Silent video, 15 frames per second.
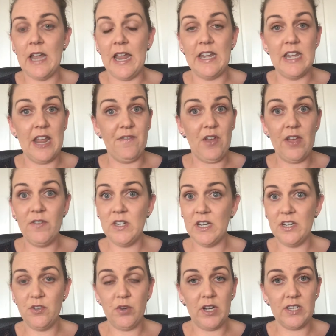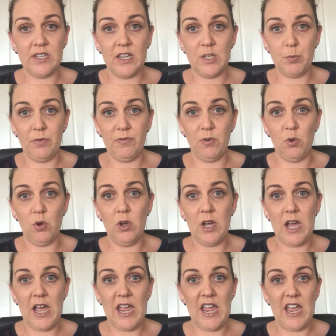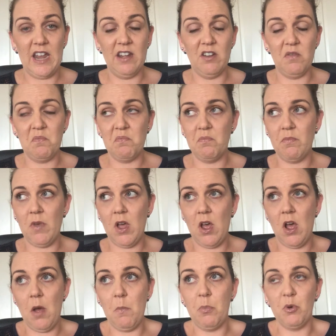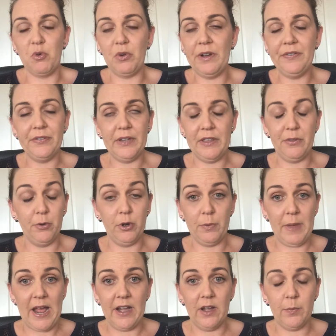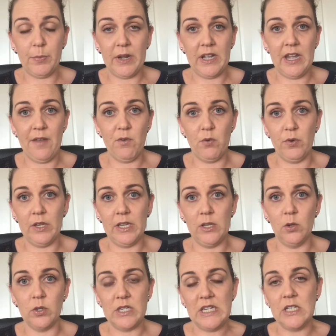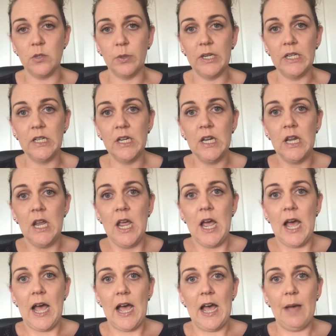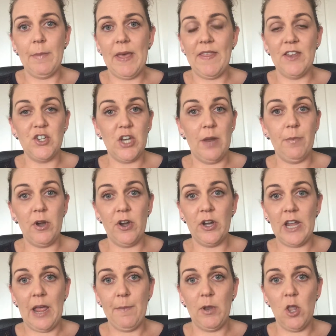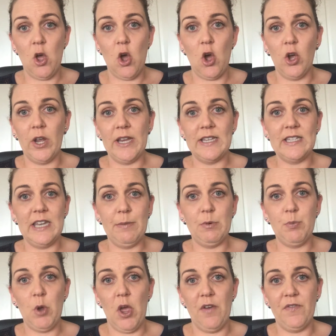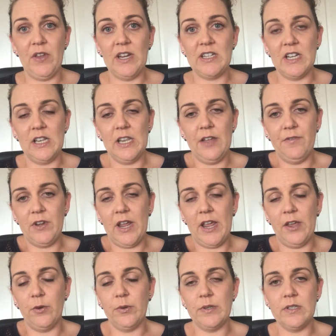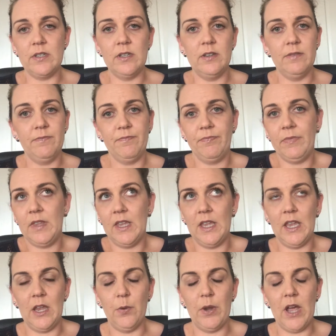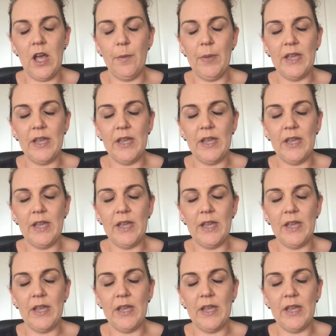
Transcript: had never ever done direct sales before. I had briefly thought about it, but never really looked into it. And then Jamberry came along, it seemed perfect, I love nails, here we are